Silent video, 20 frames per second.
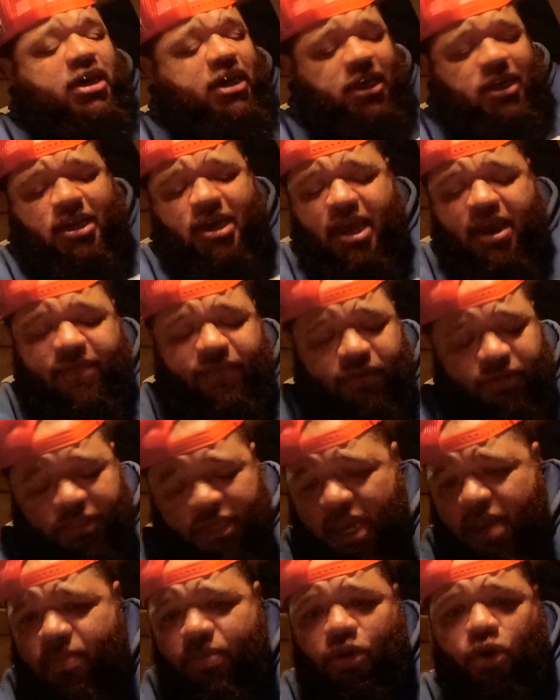and they have a
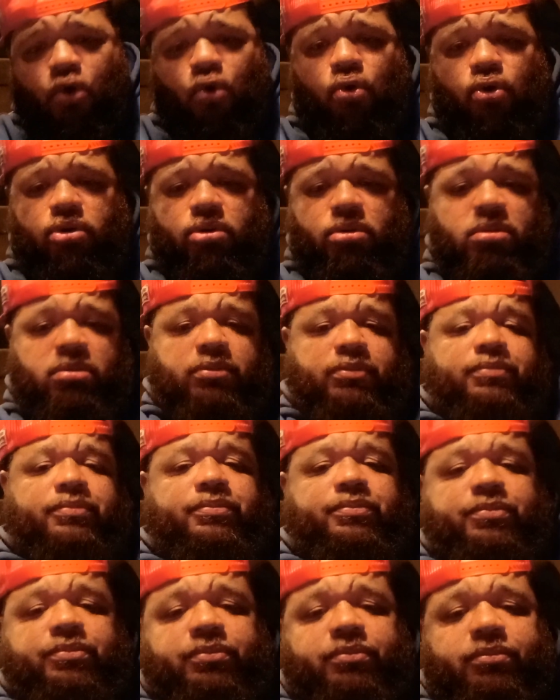tape recorder,
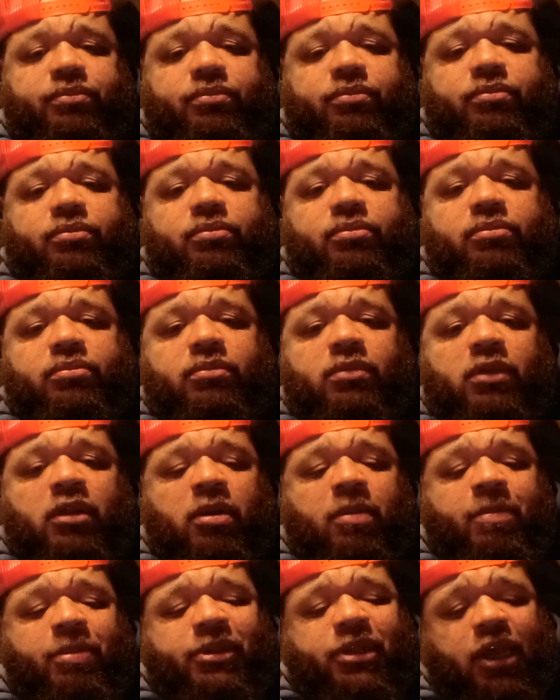
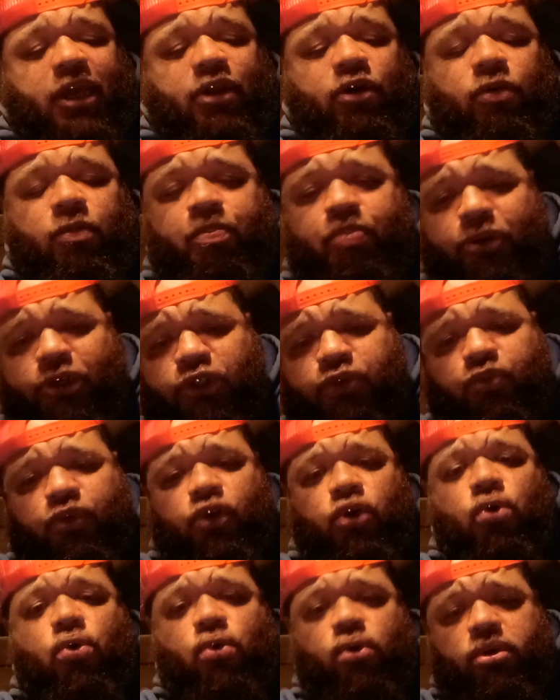but they don't push
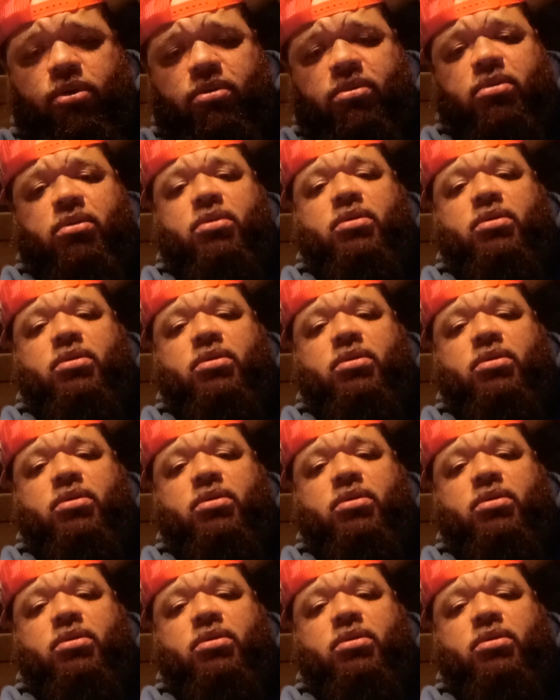record.